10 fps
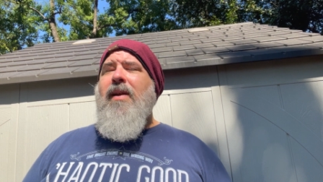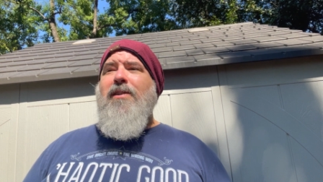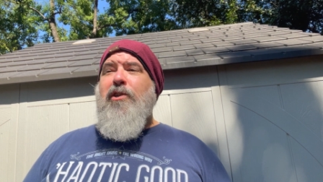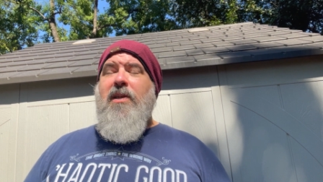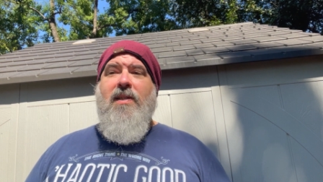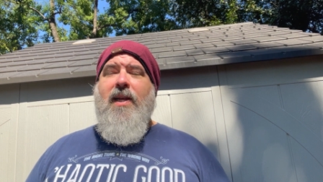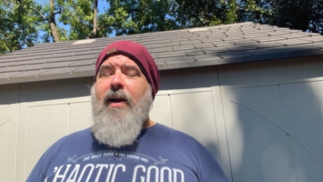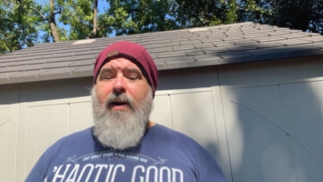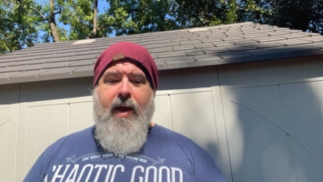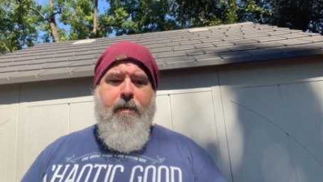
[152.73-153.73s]
She said
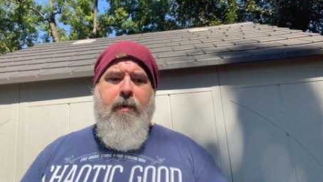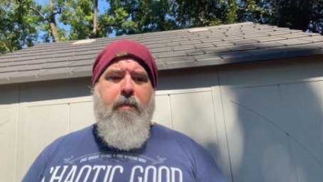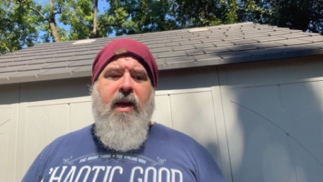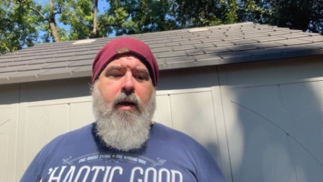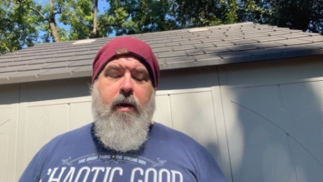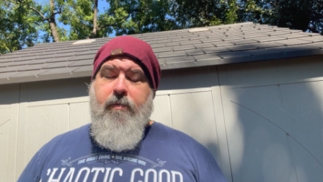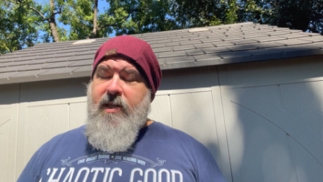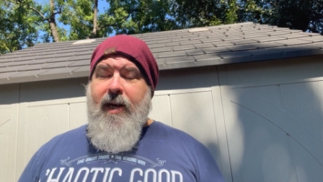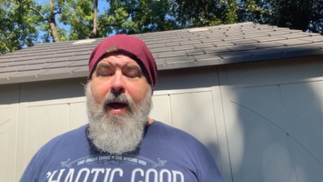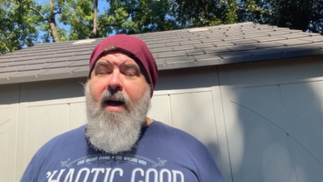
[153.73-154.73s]
a name to me, and it was
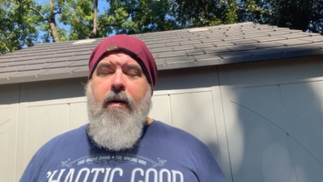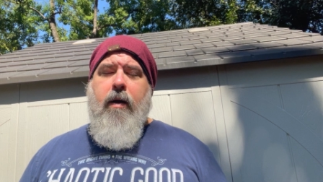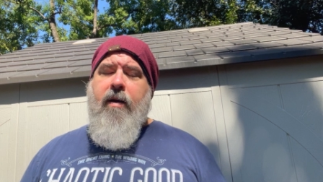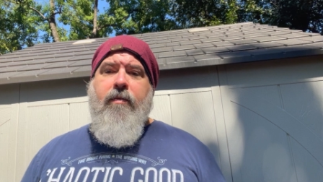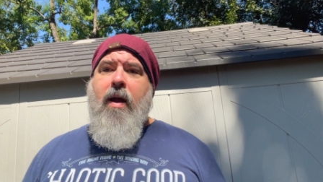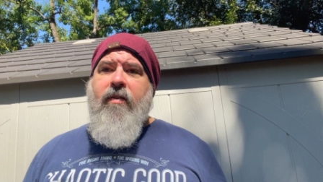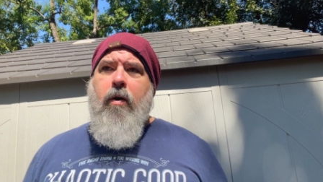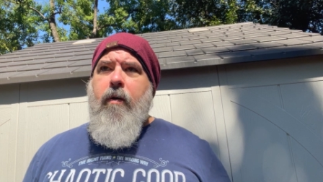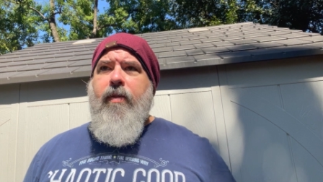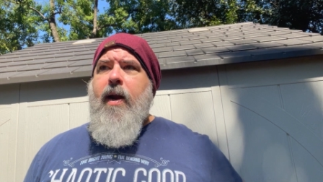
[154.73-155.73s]
like, I've never
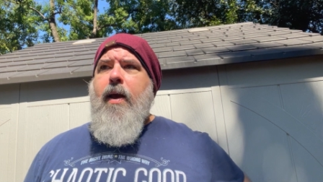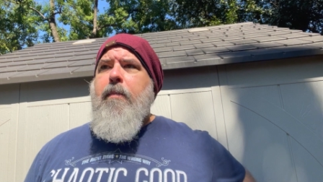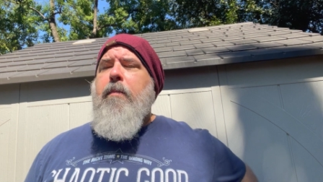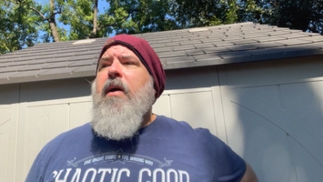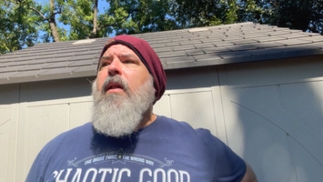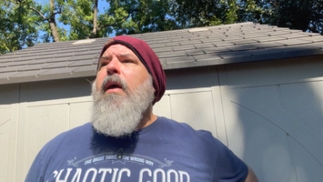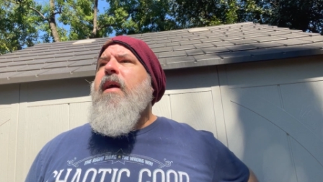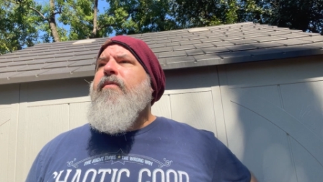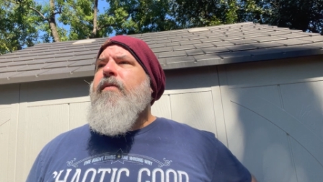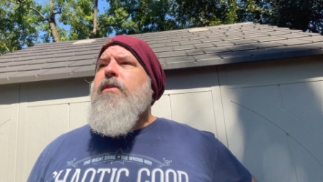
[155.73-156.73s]
heard that name in my
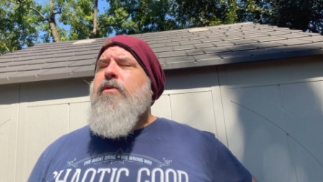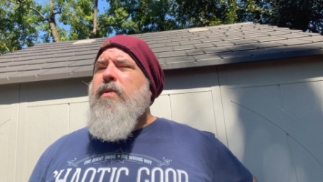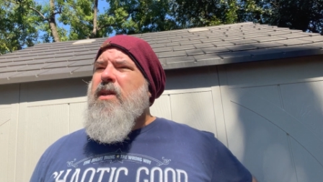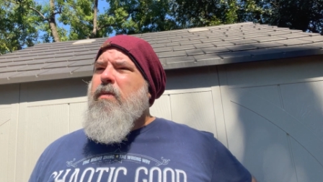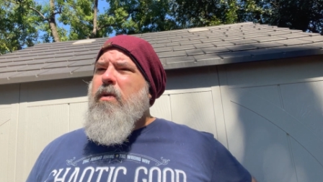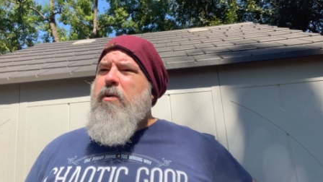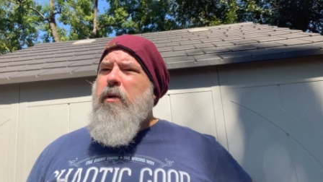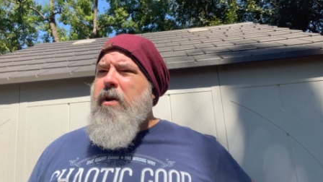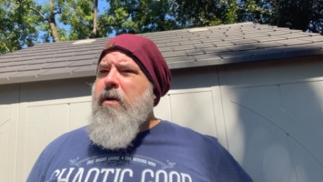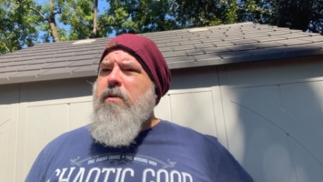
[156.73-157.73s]
life. And she was like, well, who
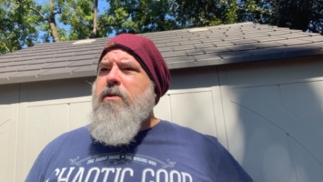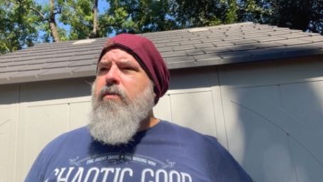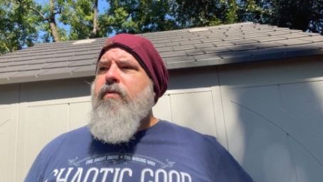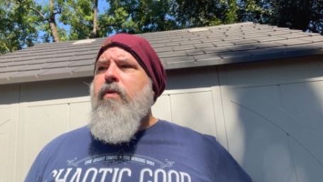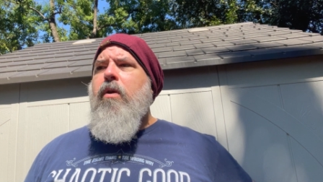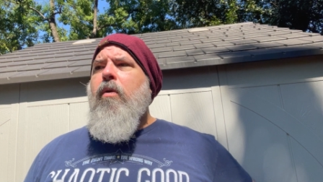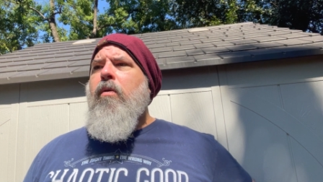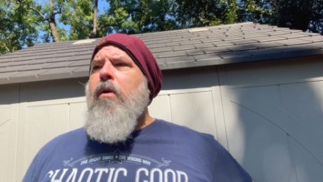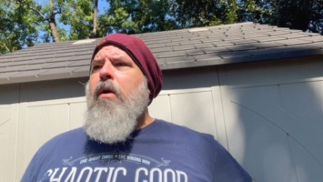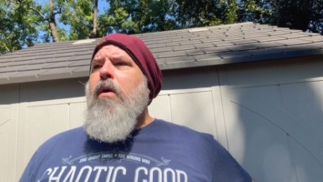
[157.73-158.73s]
did you go to for your
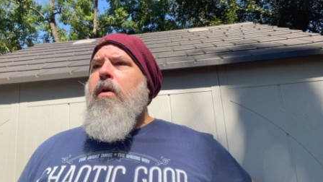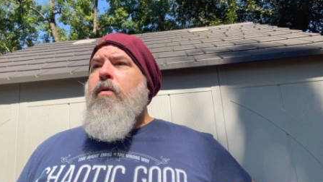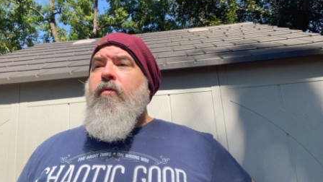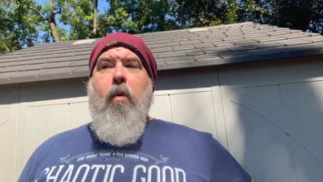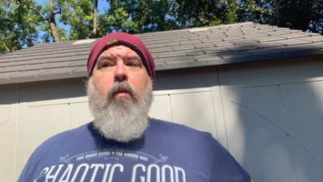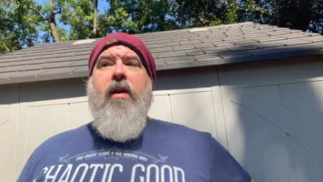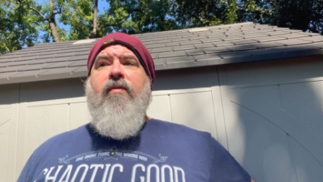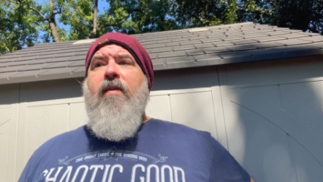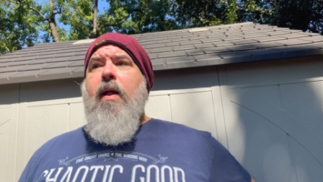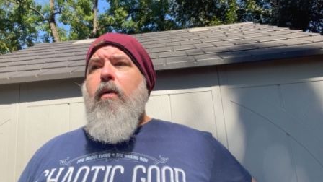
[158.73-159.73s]
4-week
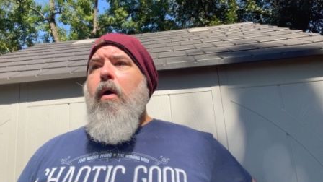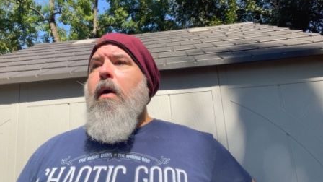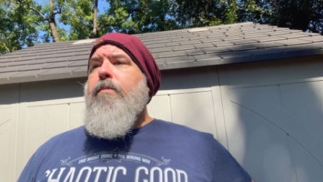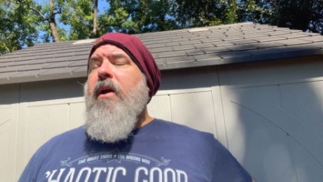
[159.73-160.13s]
follow-up?